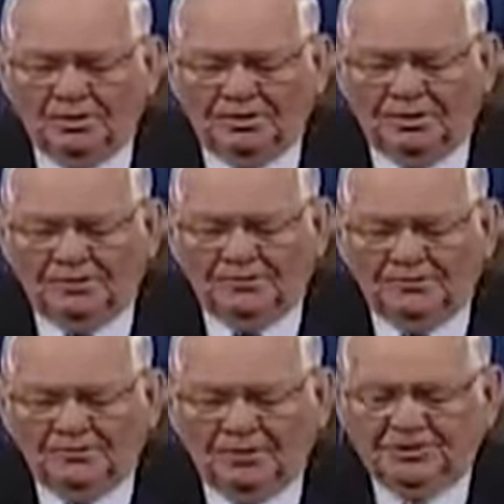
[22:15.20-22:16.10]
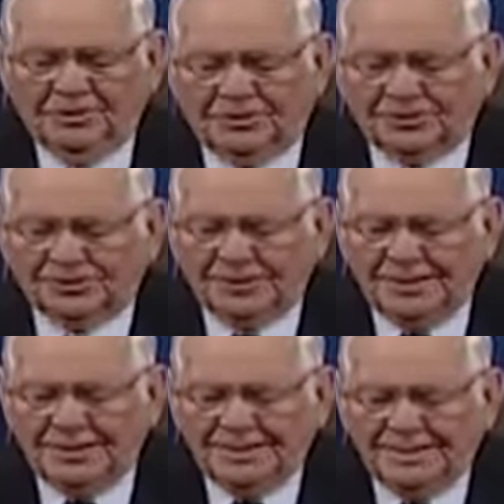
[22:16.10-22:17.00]
within verses
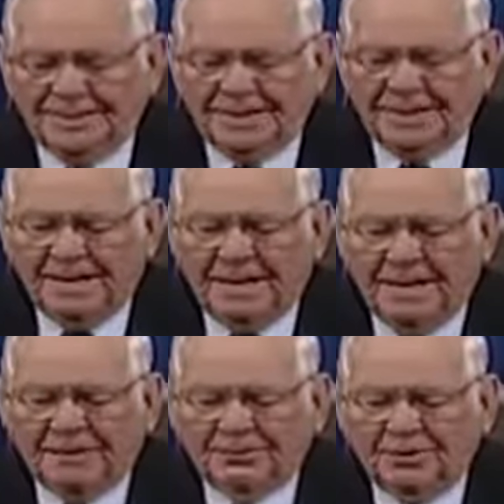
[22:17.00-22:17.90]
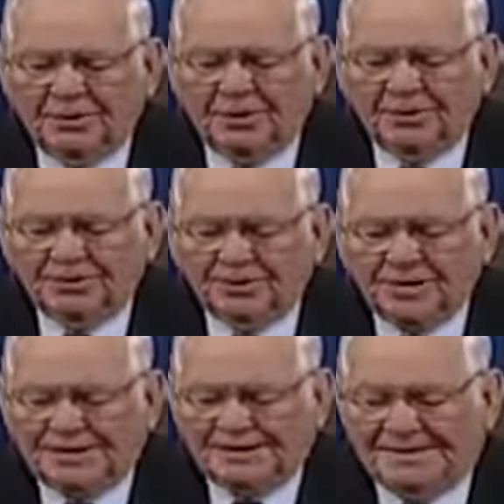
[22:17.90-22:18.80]
3, uh, 2 and
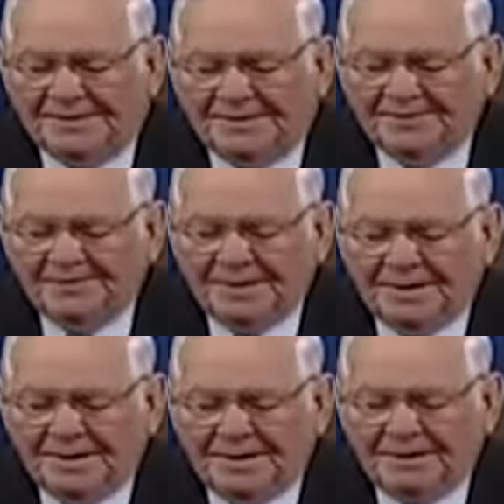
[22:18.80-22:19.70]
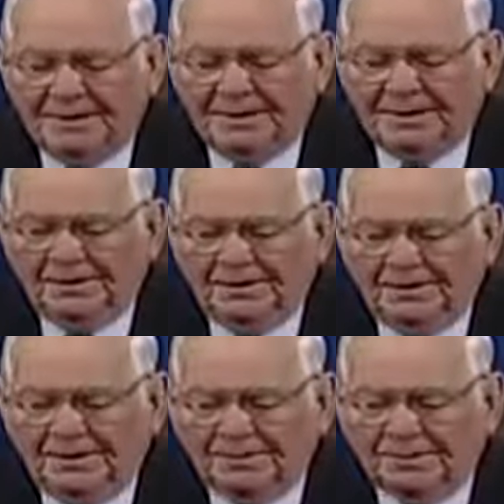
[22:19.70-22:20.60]
3 there in,
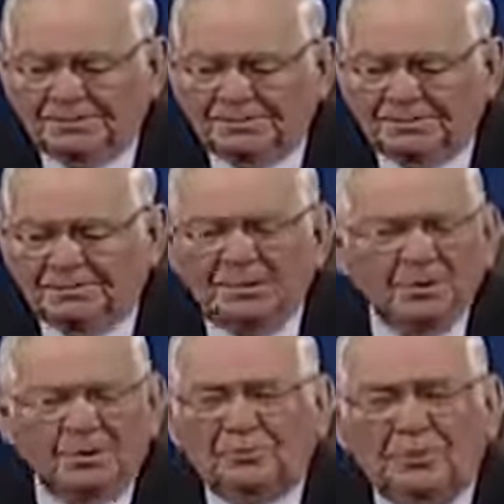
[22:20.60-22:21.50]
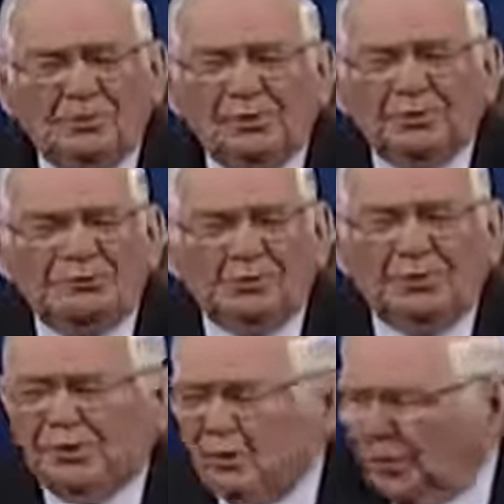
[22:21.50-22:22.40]
in this beautiful,
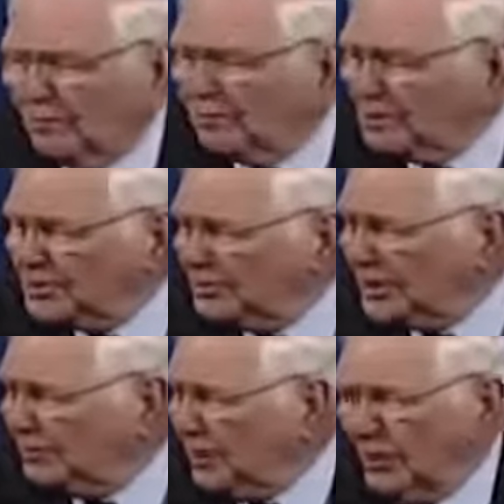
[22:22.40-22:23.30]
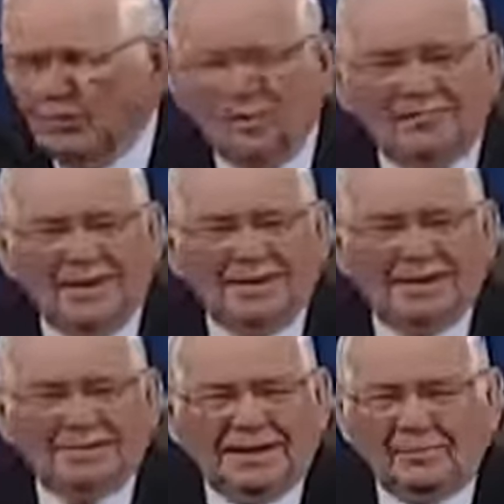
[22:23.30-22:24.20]
beautiful. The orphans come home and find
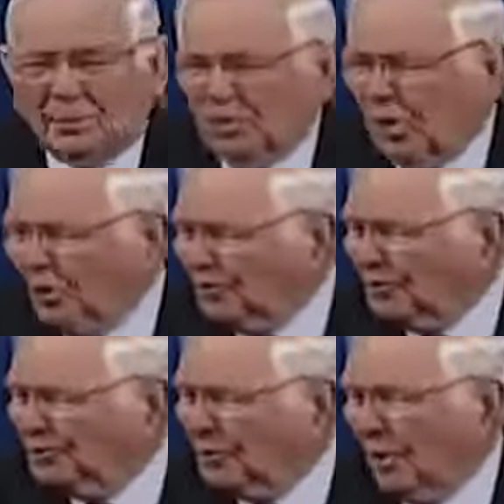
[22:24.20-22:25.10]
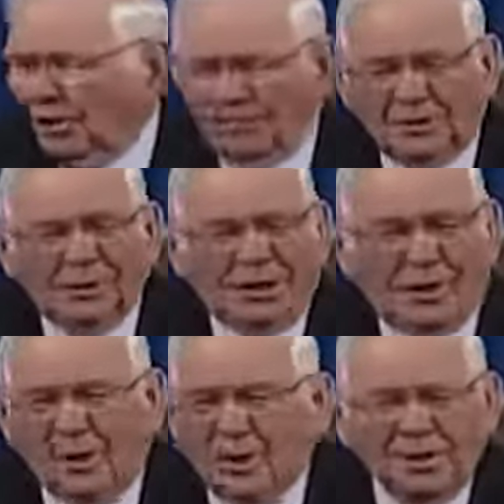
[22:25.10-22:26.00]
out they weren't orphaned, orphaned
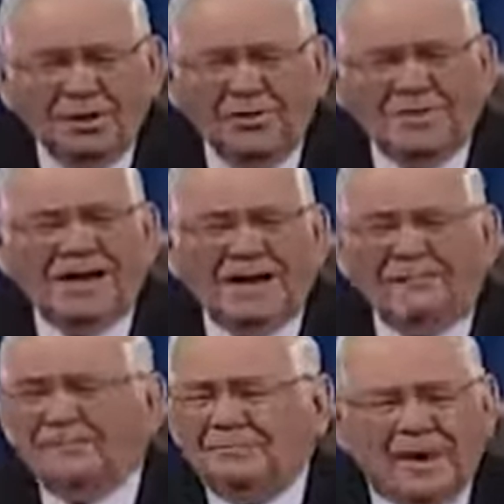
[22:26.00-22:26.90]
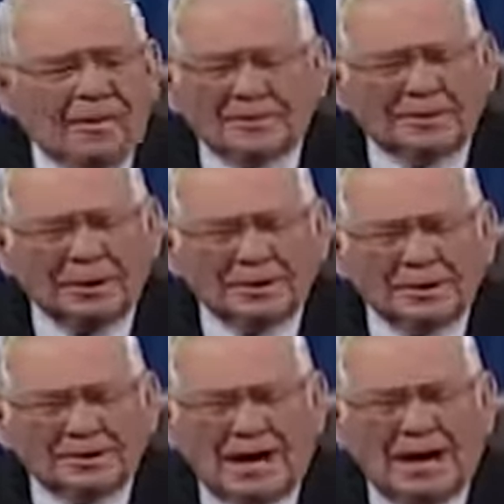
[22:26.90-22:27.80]
at all. They had a father all
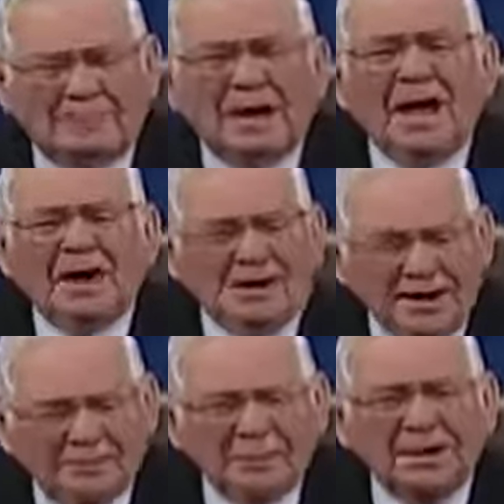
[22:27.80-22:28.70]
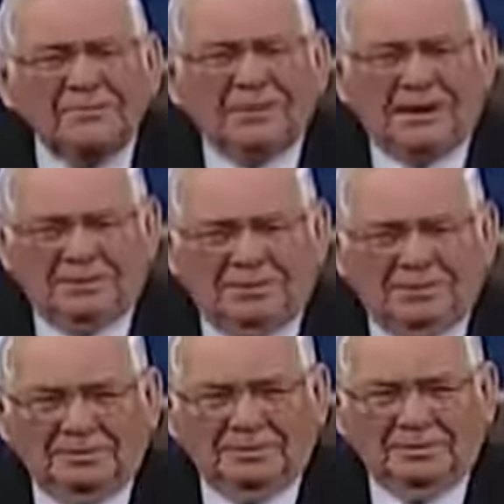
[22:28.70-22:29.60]
the time, our Heavenly
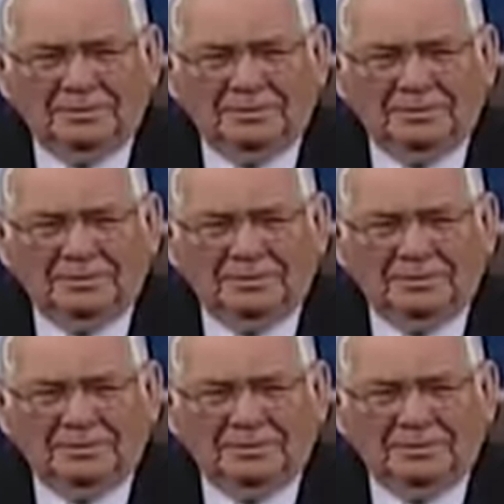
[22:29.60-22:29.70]
Father.